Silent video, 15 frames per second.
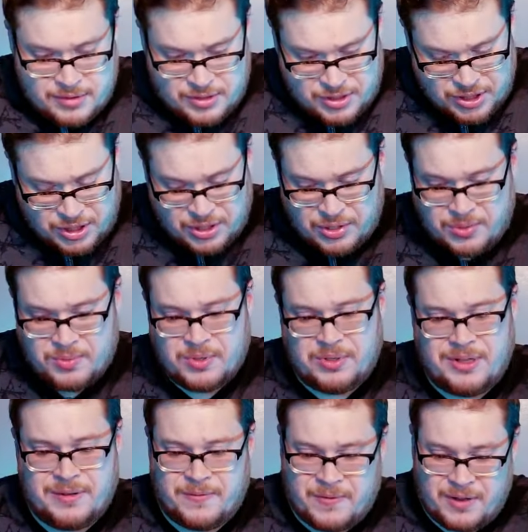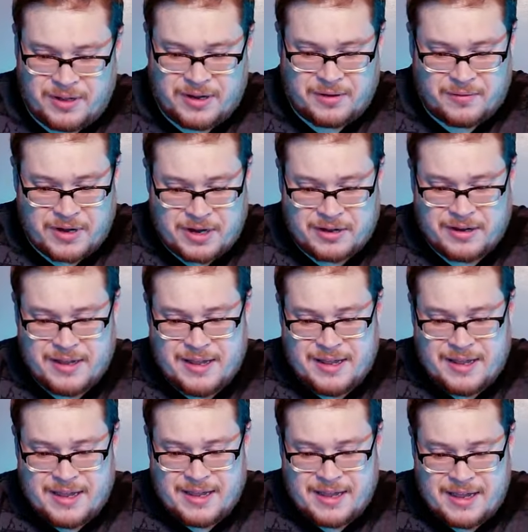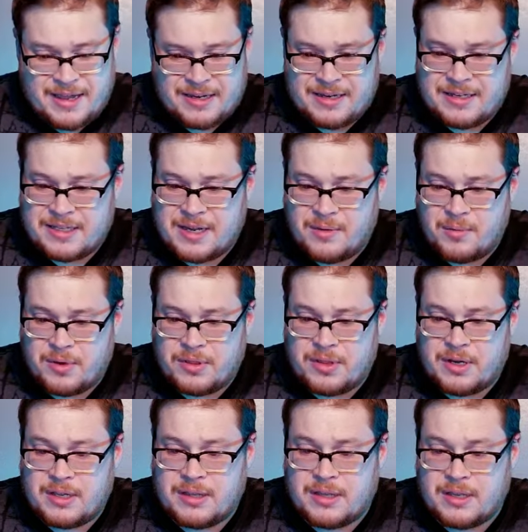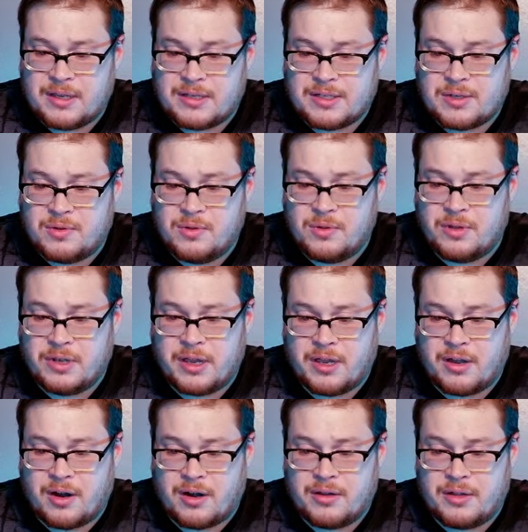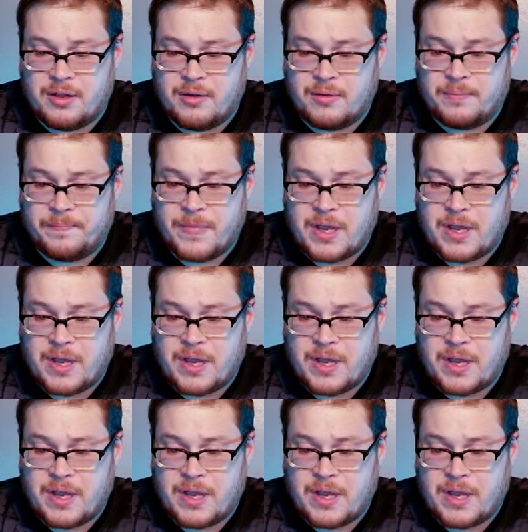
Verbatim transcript: Jubal full art rare. Yeah, and he's not worth anything. It's a cool looking card though.